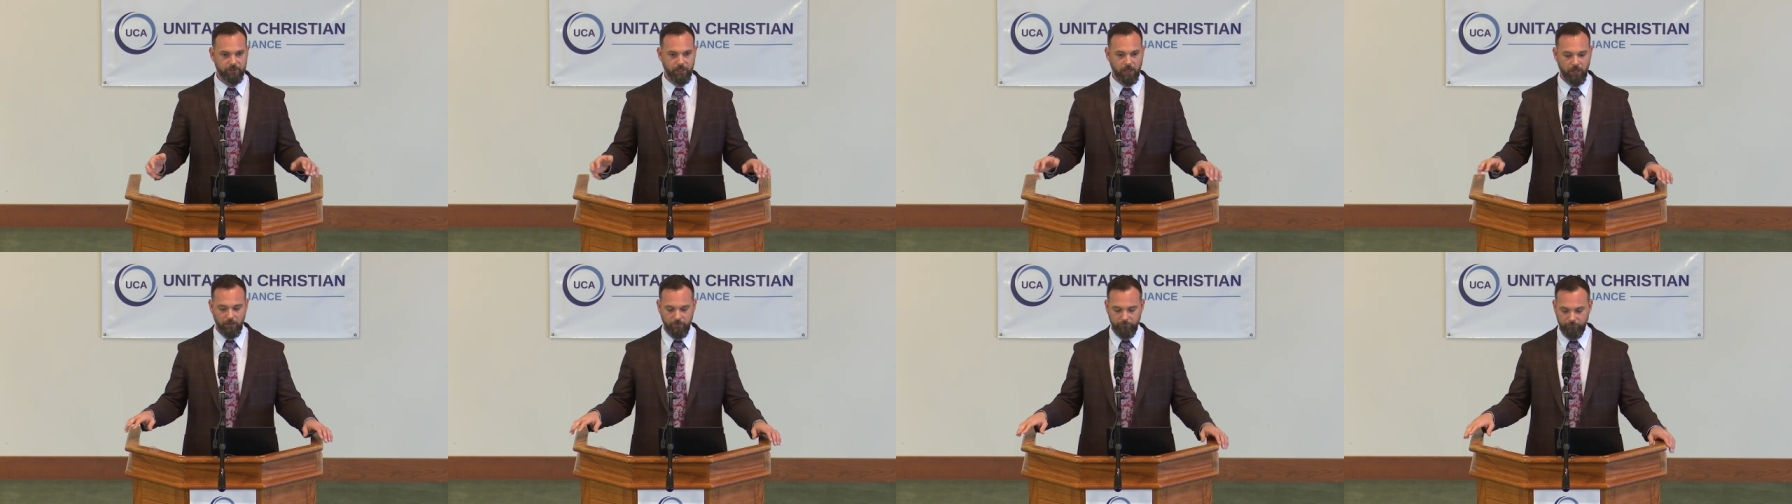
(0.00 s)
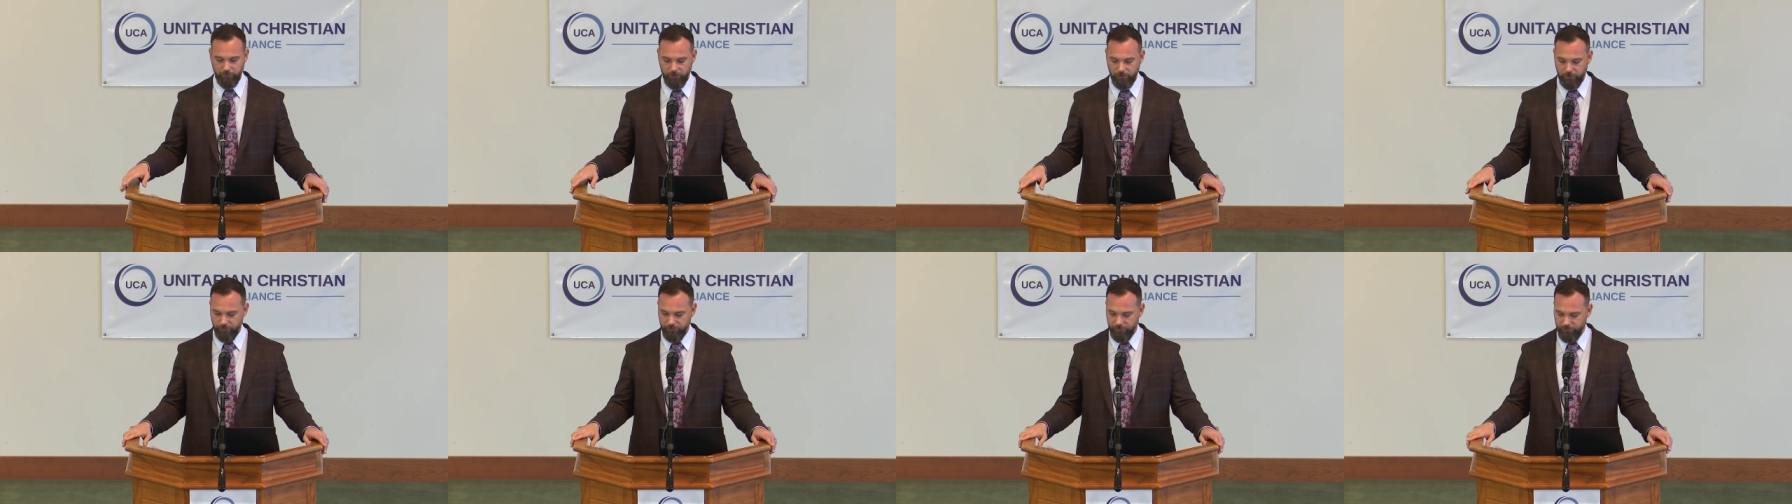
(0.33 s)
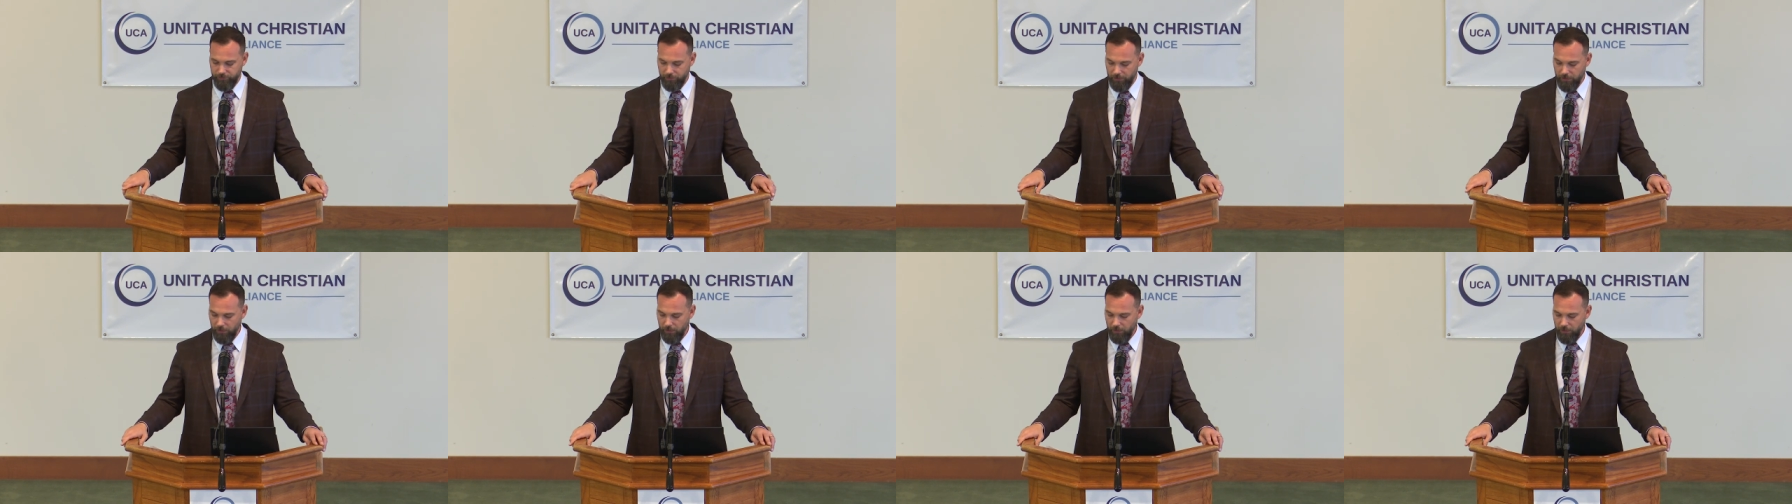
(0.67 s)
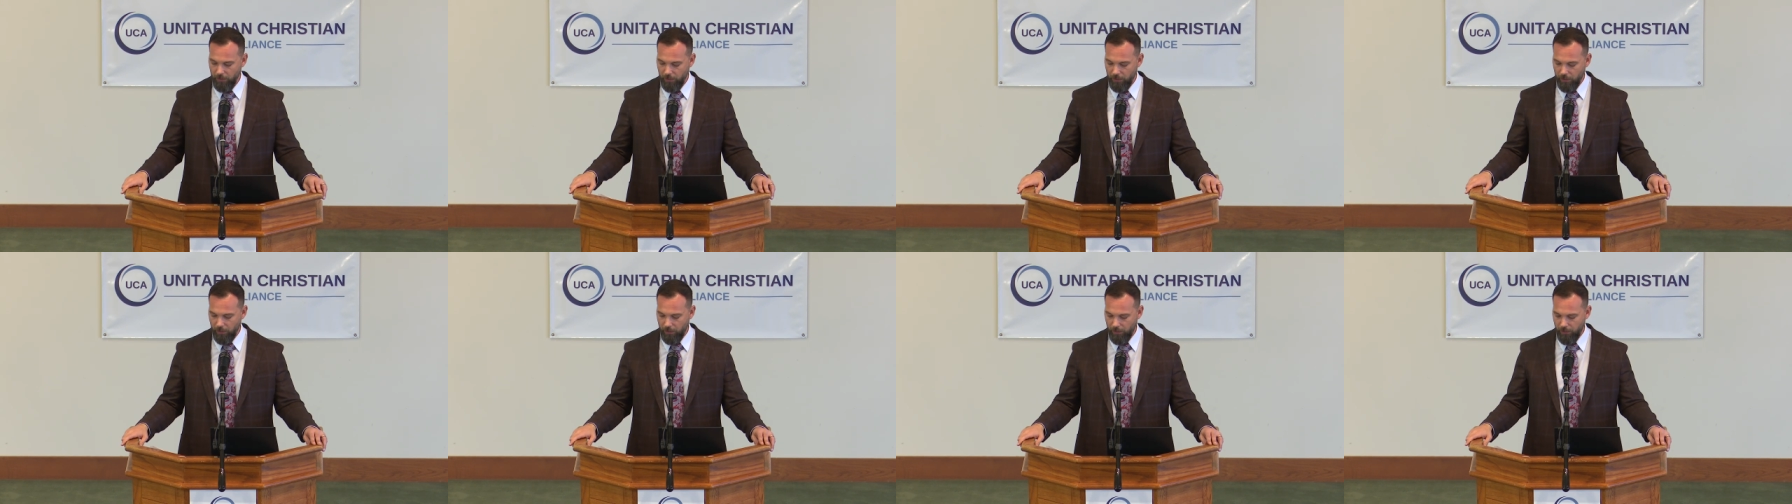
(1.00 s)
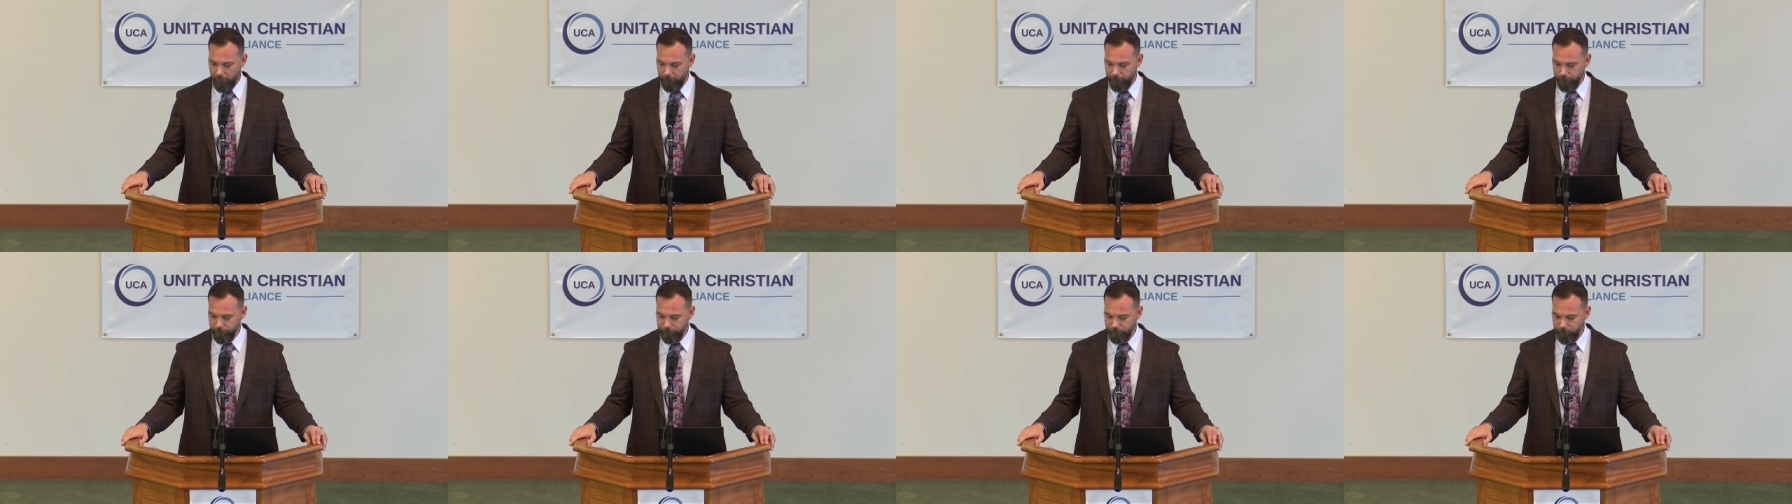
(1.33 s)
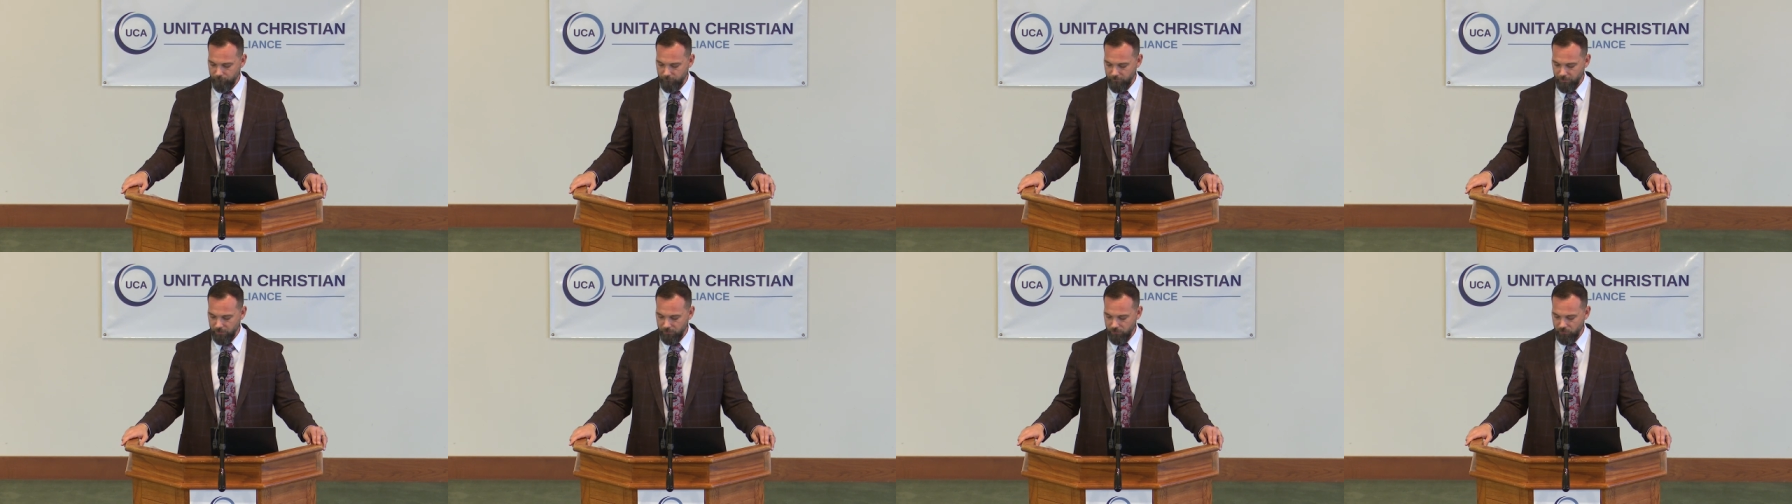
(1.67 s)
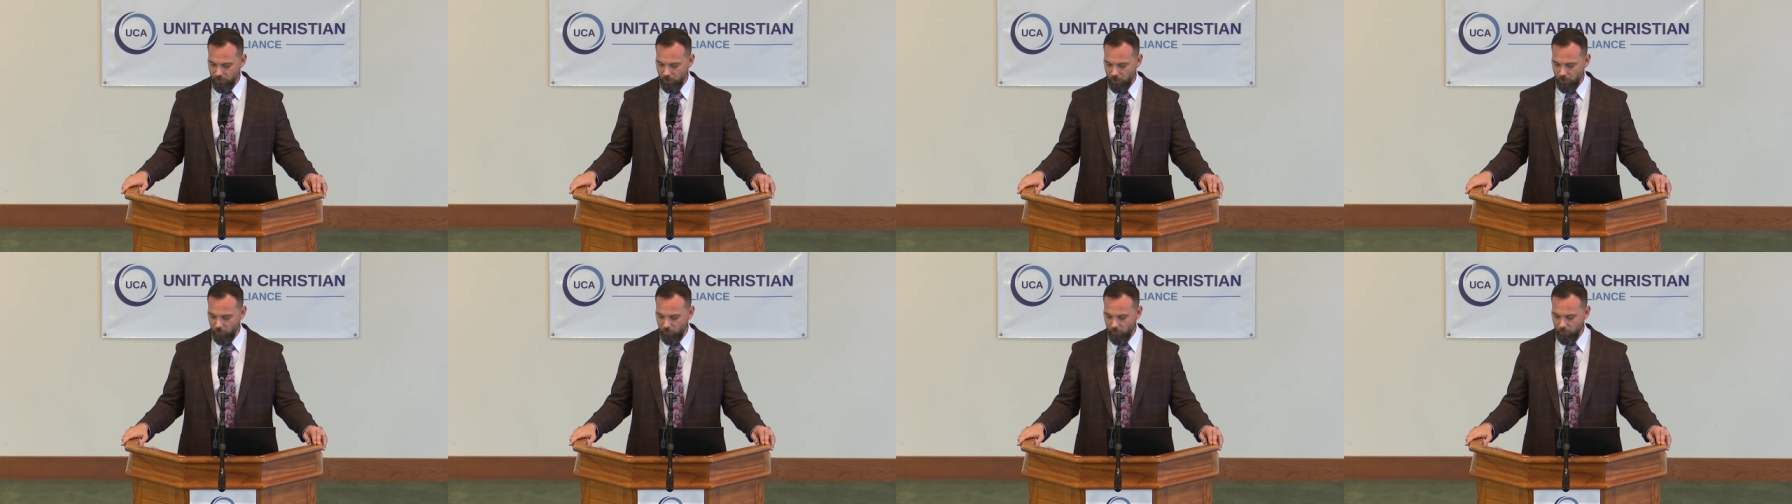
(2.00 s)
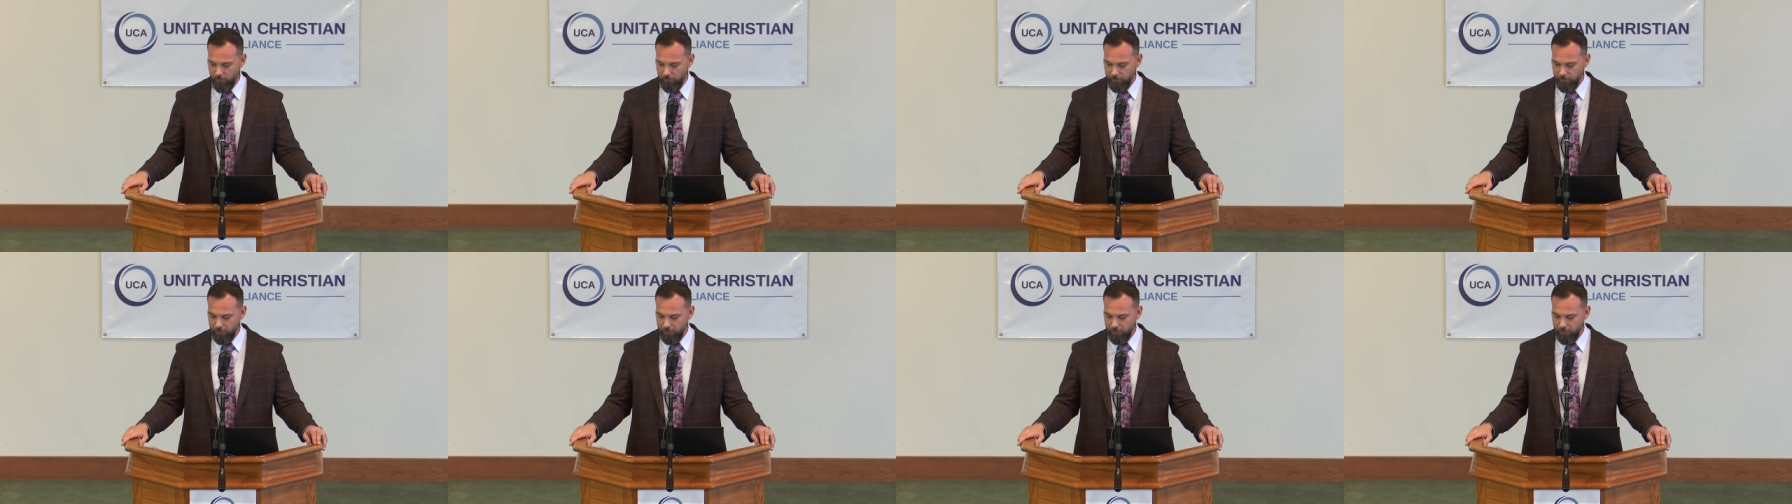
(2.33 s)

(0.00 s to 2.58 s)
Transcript: converts. Um, so